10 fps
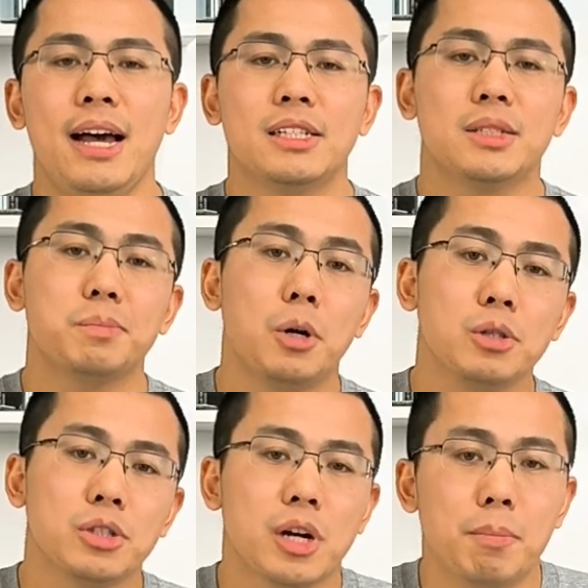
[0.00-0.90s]
As
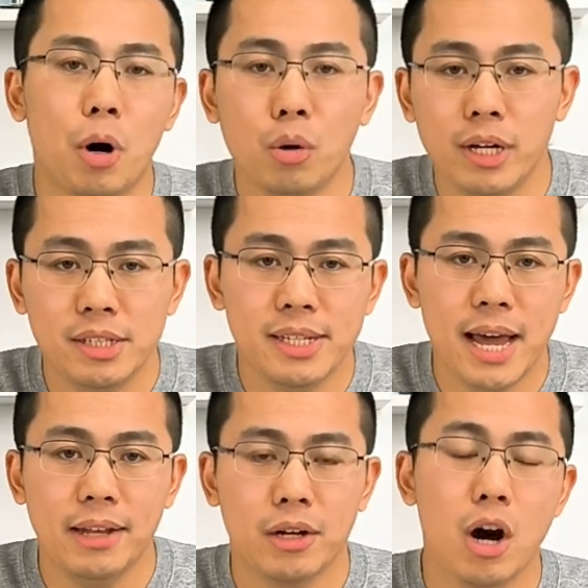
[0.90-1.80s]
most components
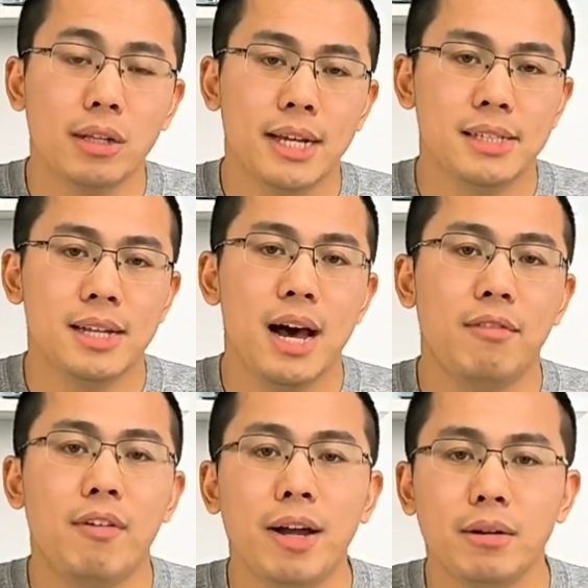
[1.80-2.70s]
and the contents are
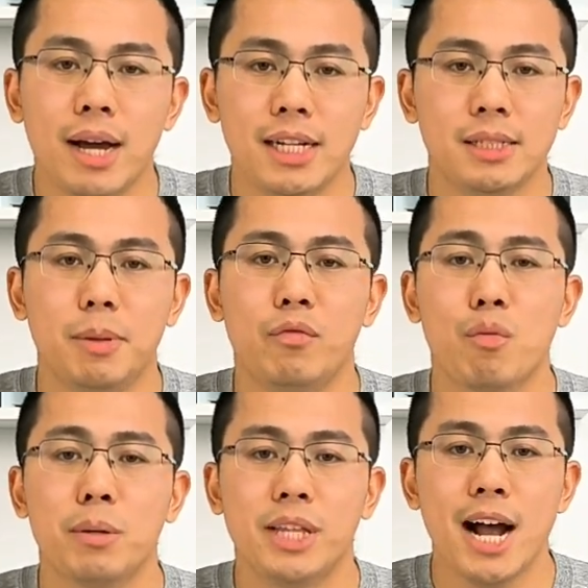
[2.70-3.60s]
finalized
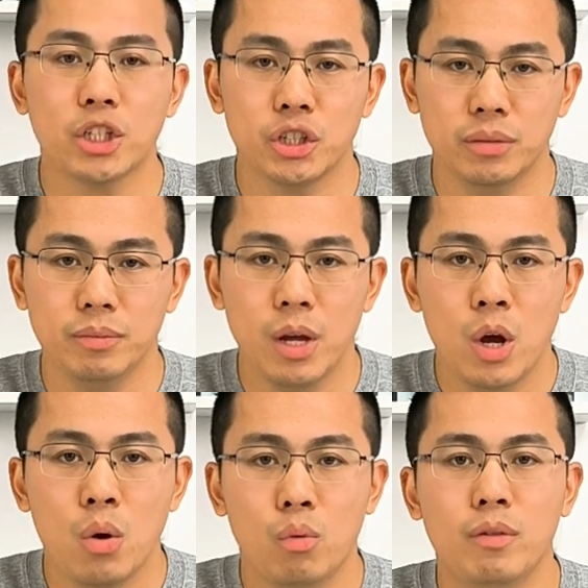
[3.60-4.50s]
before production,
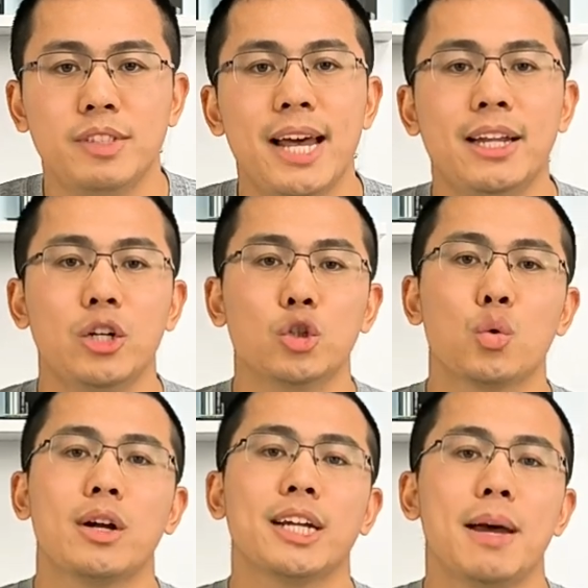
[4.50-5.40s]
we've set a
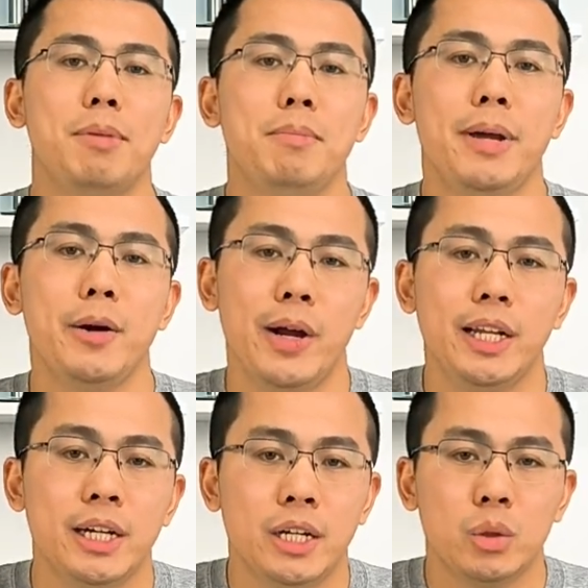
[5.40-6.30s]
short campaign
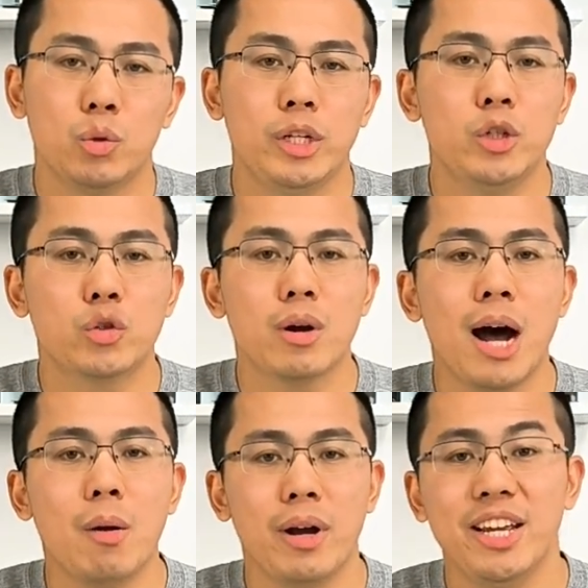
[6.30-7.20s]
period to ensure
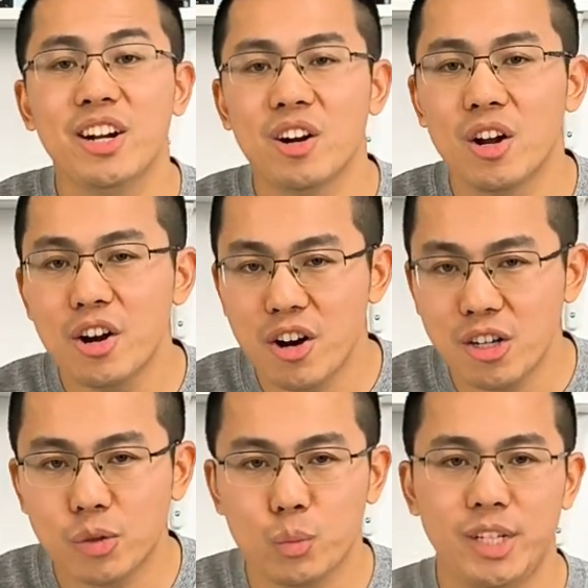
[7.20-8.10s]
our eager
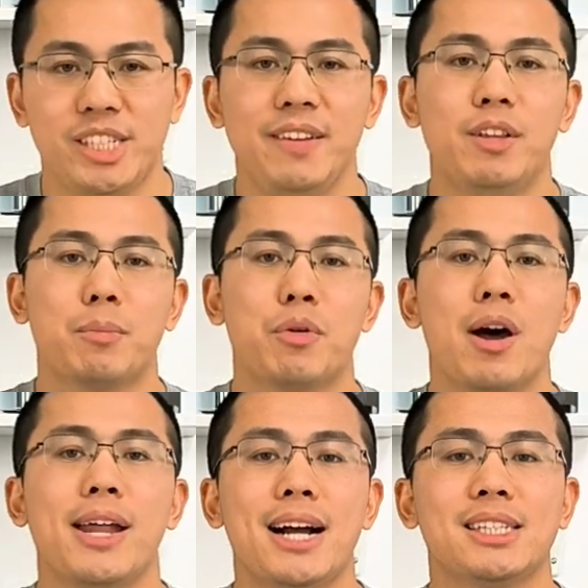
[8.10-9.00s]
learners receive the
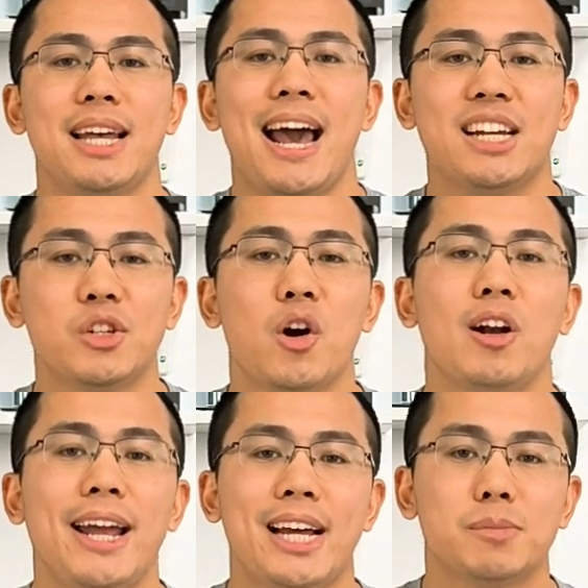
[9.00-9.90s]
products as
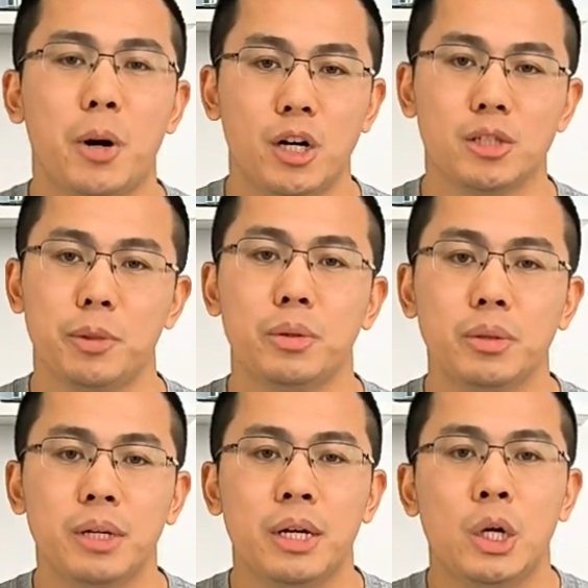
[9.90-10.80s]
early as possible.